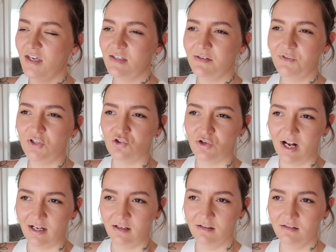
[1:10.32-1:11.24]
I think he's having a
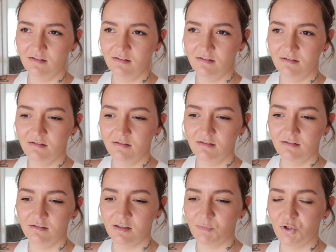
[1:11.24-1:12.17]
dragon.
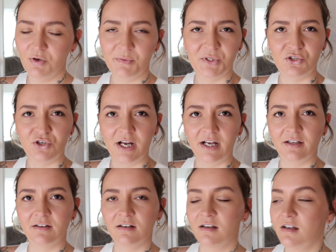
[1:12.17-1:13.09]
I'm sure it was a
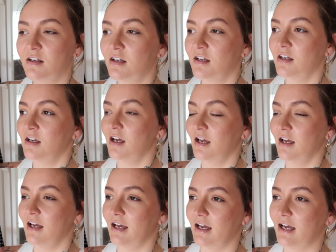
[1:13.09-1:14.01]
dragon
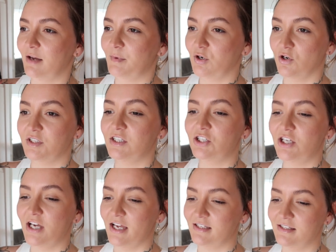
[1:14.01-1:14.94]
across his
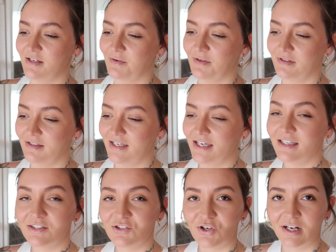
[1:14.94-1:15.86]
chest, so
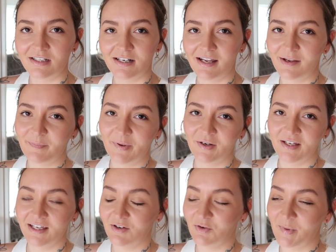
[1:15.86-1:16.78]
he is dreading it,
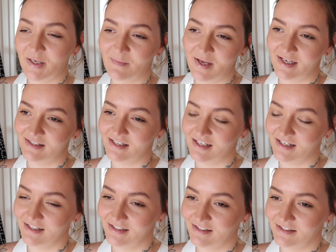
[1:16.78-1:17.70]
but it'll be
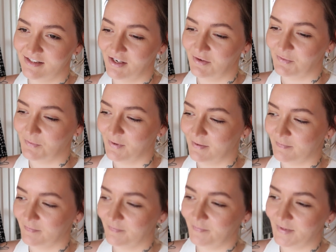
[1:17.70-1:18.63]
amazing.
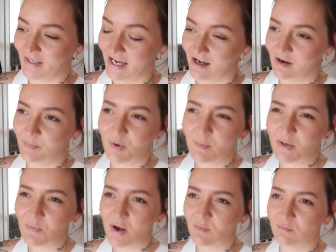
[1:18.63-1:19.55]
So yeah, I
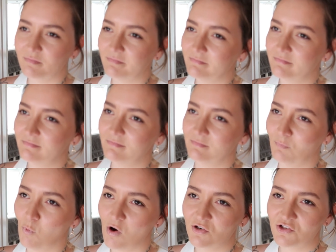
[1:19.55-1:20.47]
probably won't
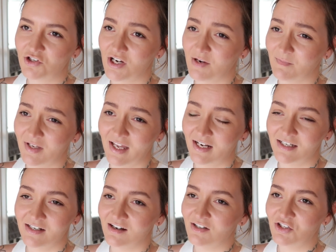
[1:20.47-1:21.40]
watch him get
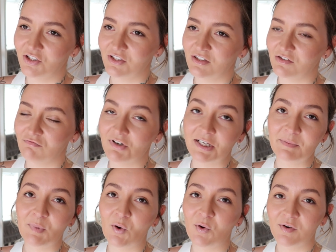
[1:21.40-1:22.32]
it done just because it's really
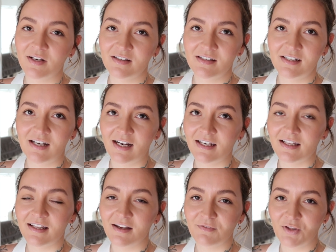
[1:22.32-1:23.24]
boring
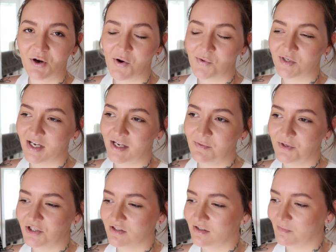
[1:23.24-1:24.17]
standing there for the whole day
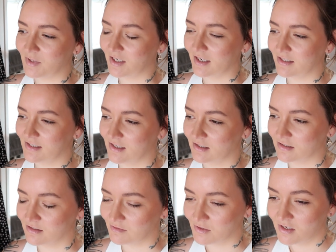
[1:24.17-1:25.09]
watching somebody get a
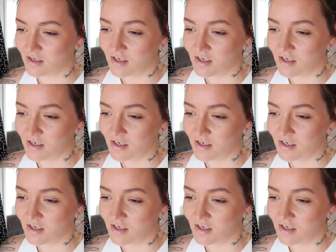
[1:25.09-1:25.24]
tattoo.